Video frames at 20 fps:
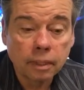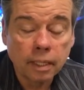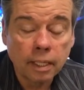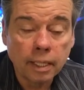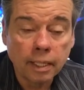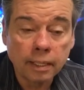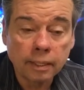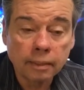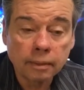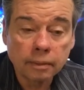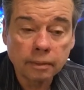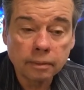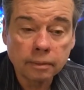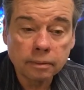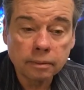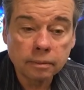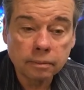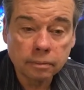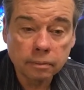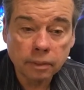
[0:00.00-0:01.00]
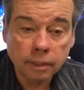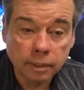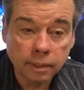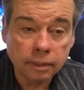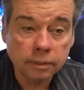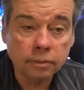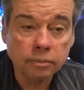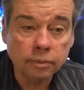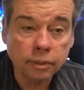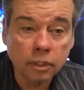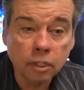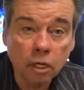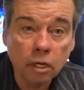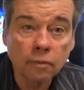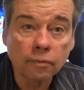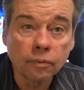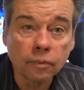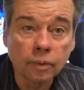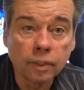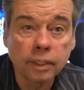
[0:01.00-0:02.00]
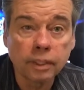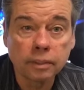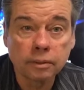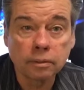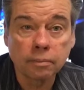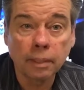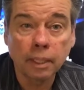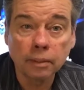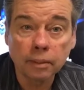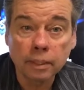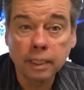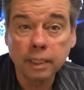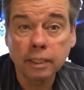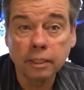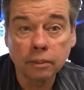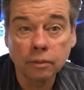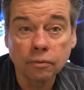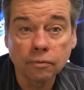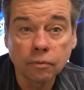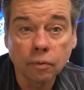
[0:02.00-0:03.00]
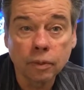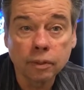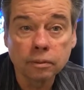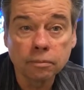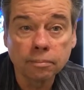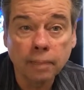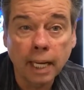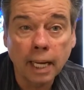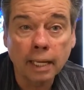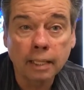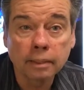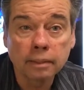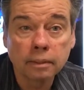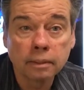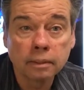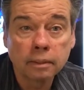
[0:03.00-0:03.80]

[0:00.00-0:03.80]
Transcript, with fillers: And addiction recovery is about getting your voice back.